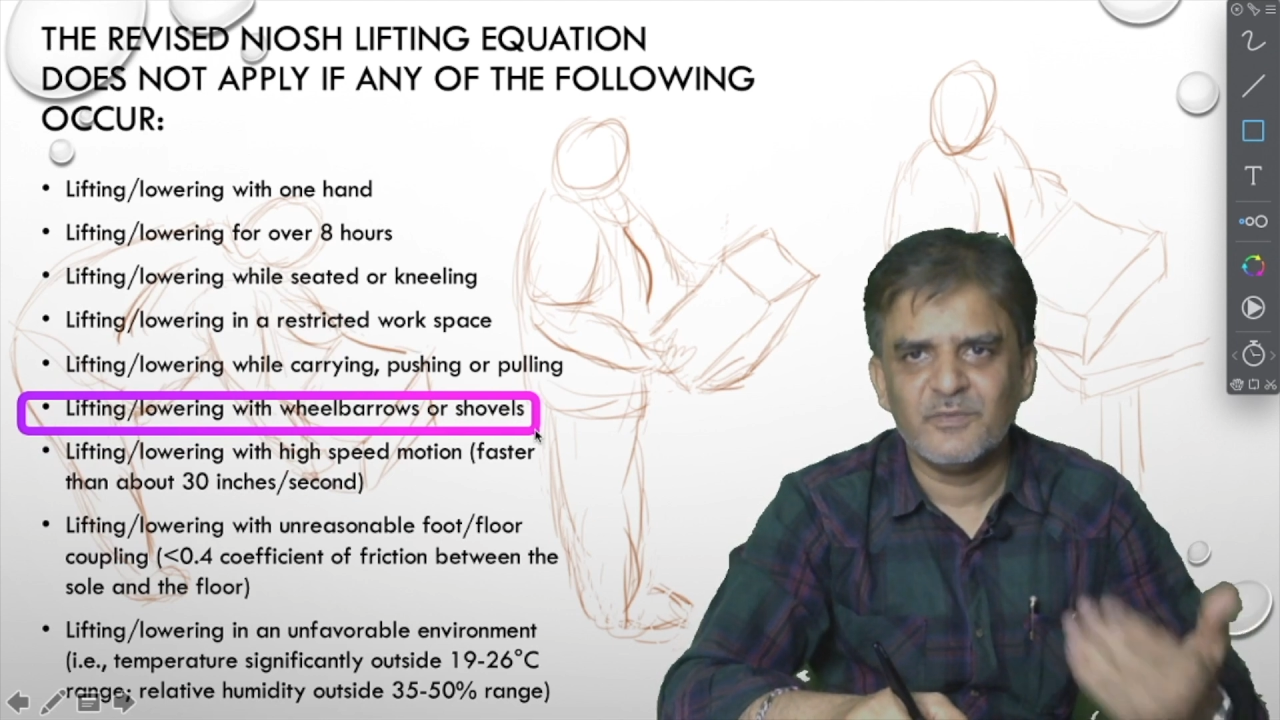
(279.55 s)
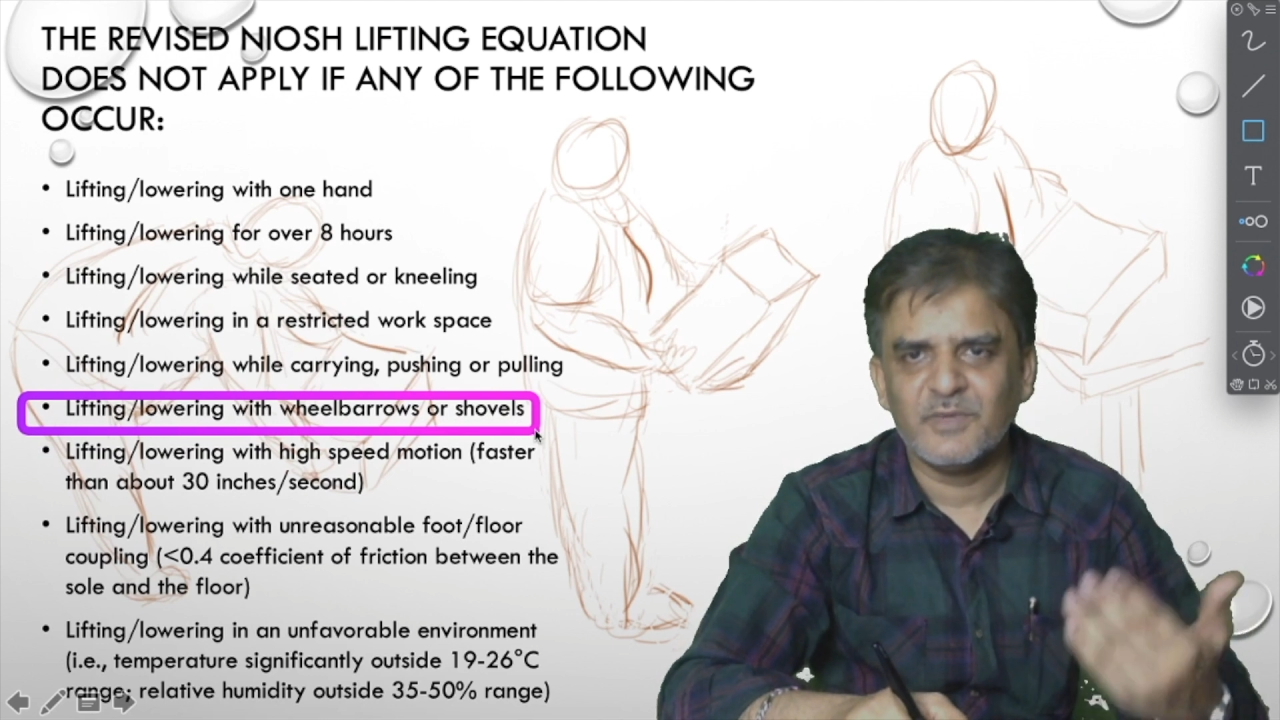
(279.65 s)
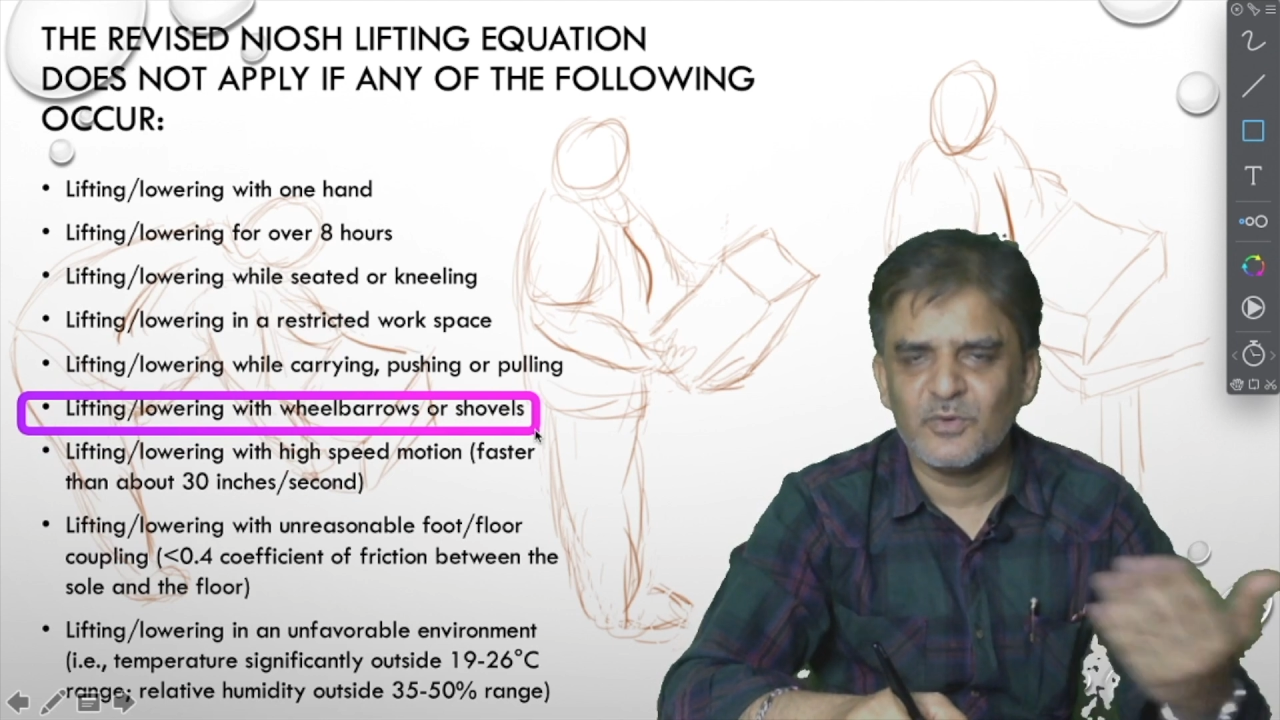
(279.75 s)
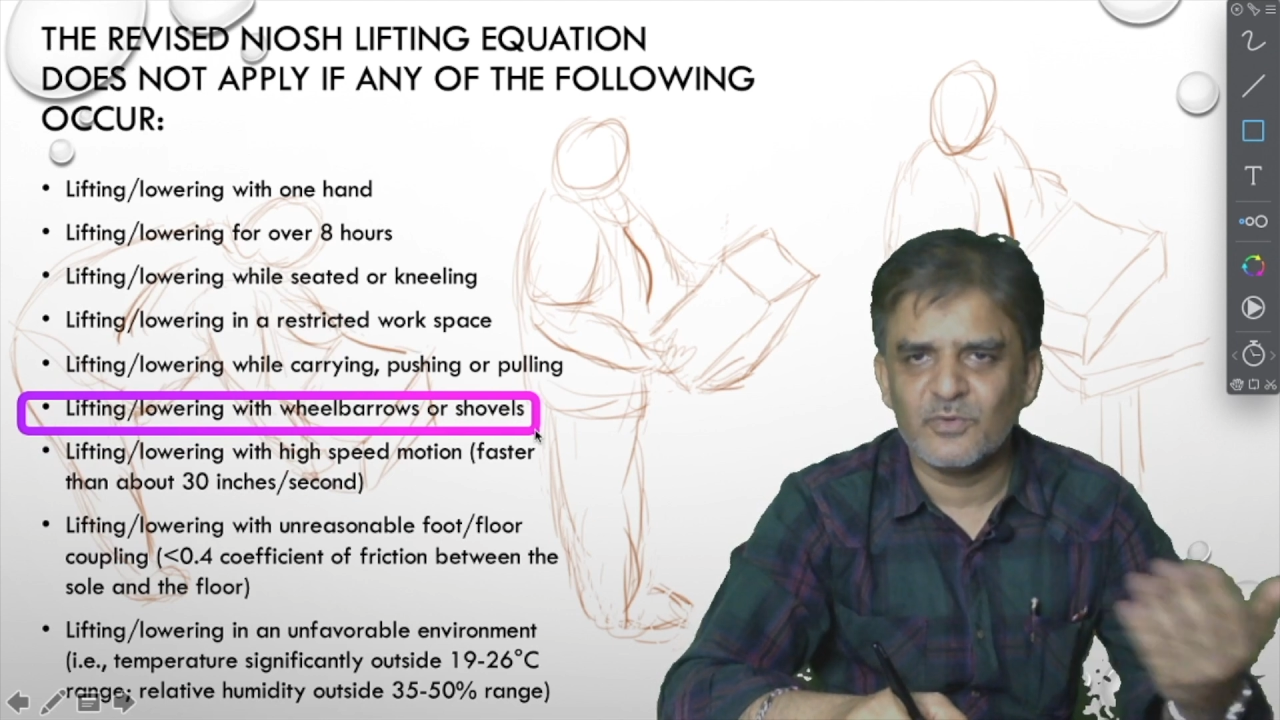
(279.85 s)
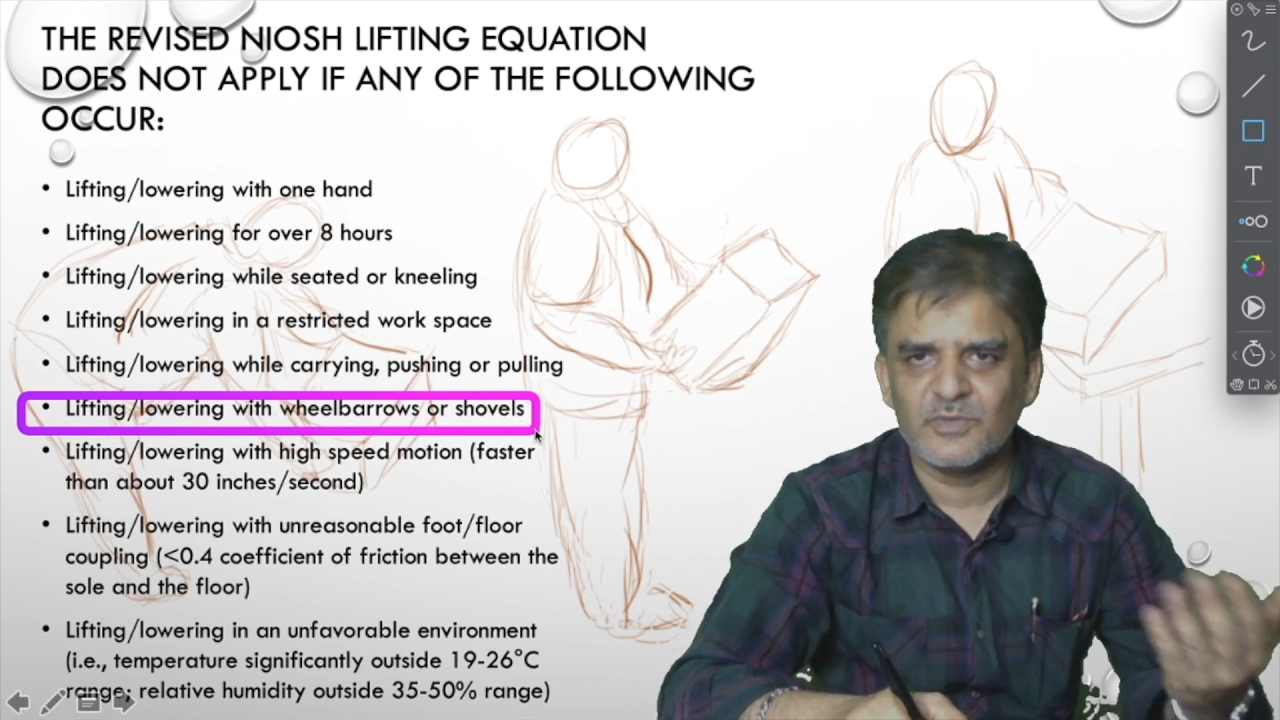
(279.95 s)
We
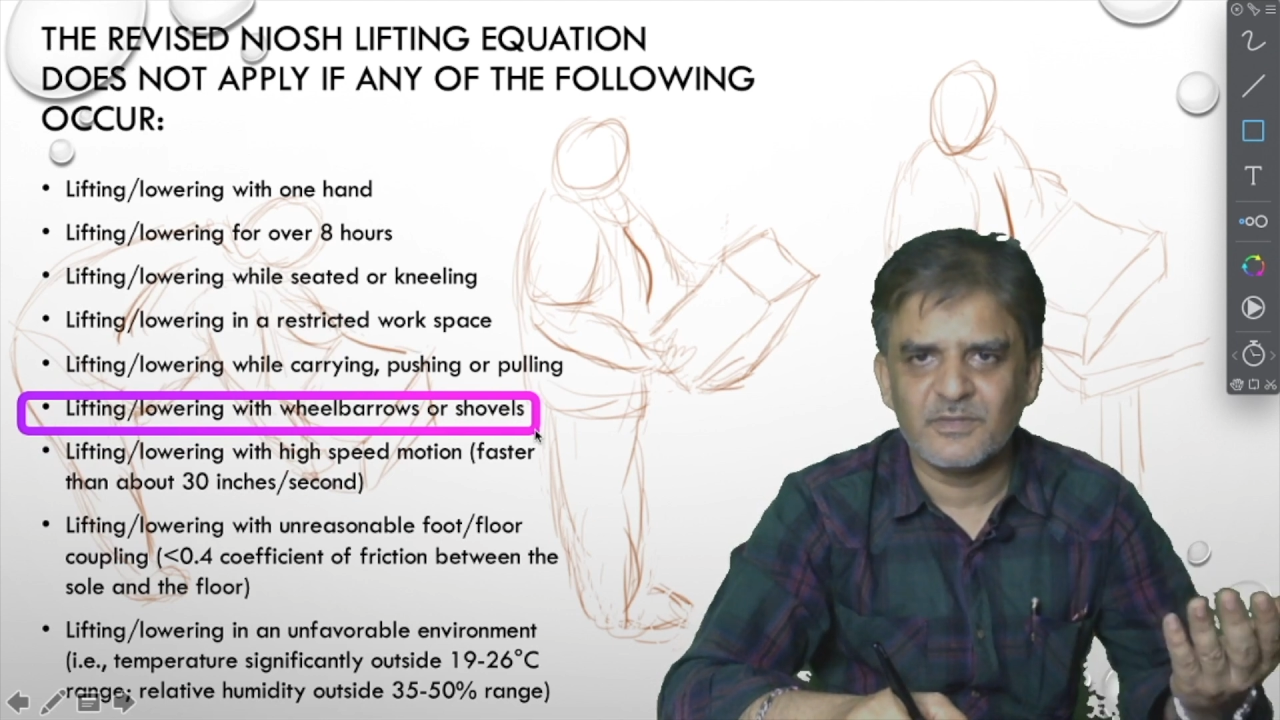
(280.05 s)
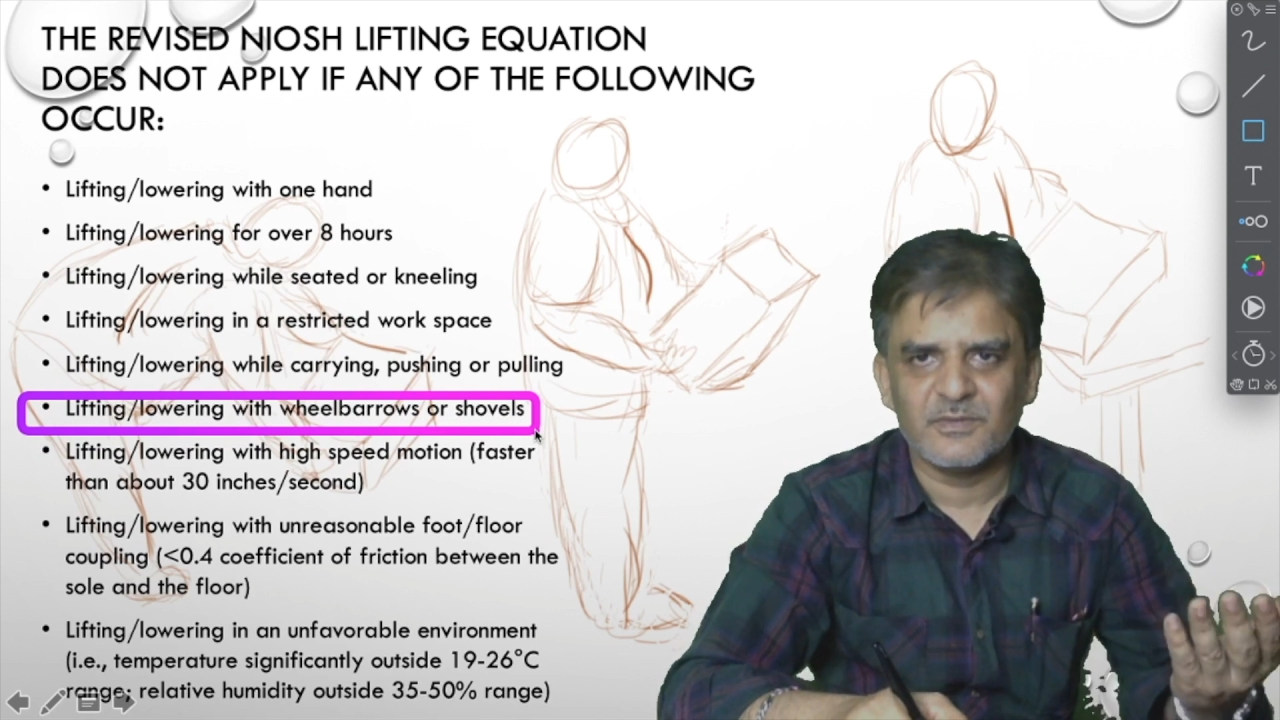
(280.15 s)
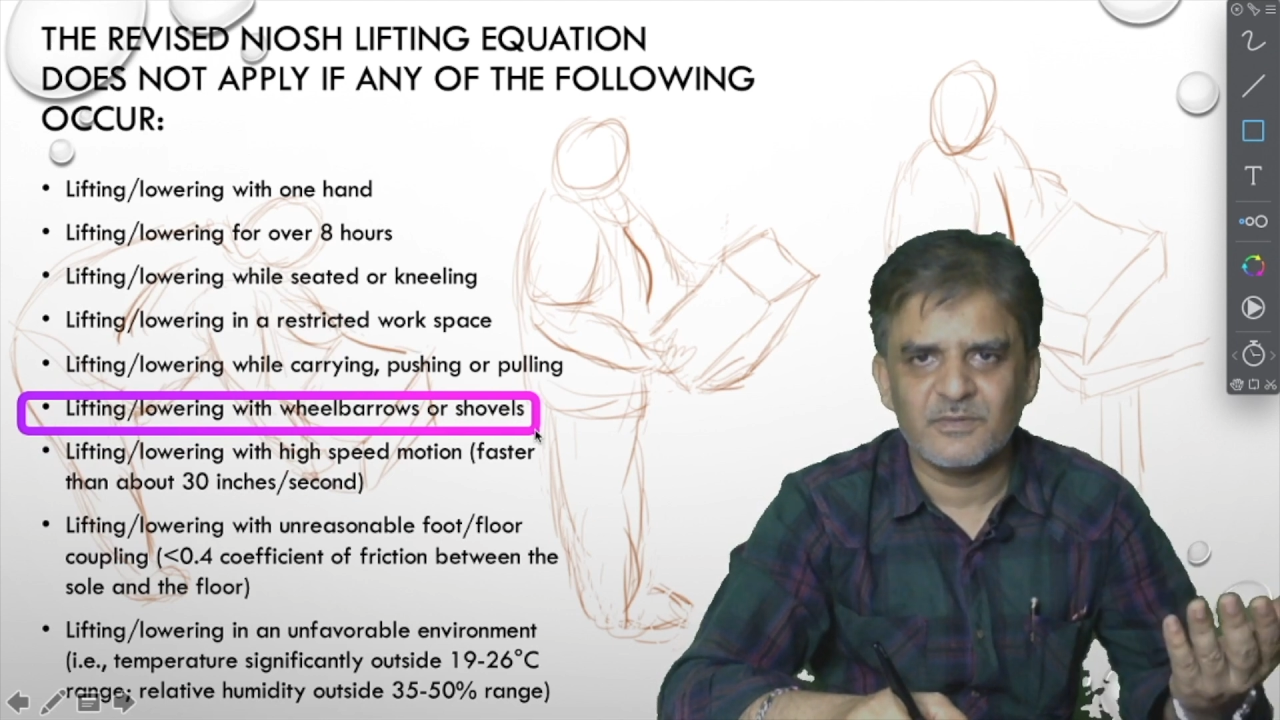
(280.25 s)
know the